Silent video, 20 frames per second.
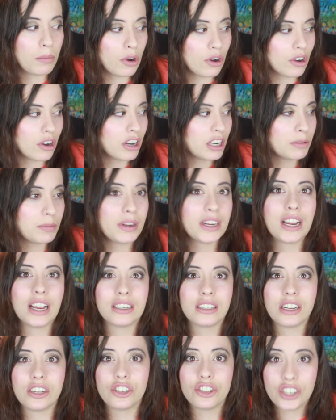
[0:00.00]
burgers
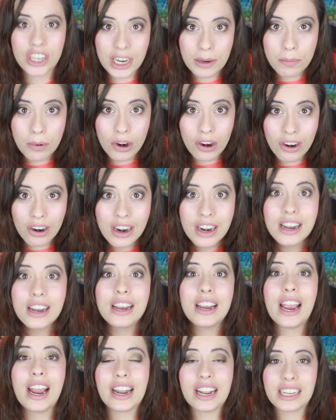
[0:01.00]
because it's cheaper
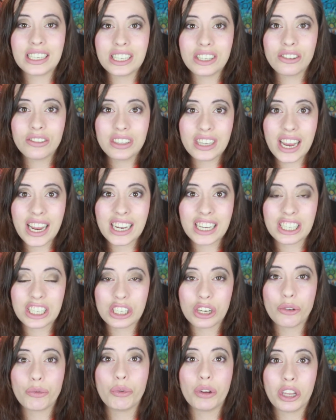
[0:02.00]
and it still
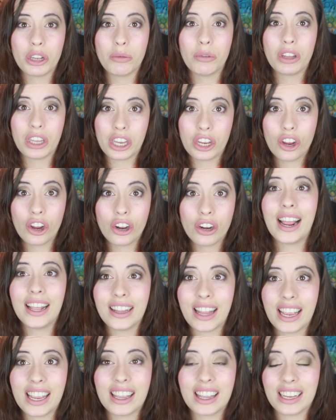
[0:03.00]
tastes really, really good. I
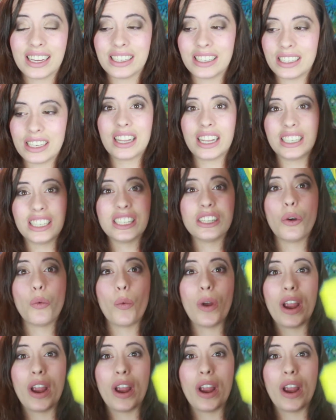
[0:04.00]
like this. This is a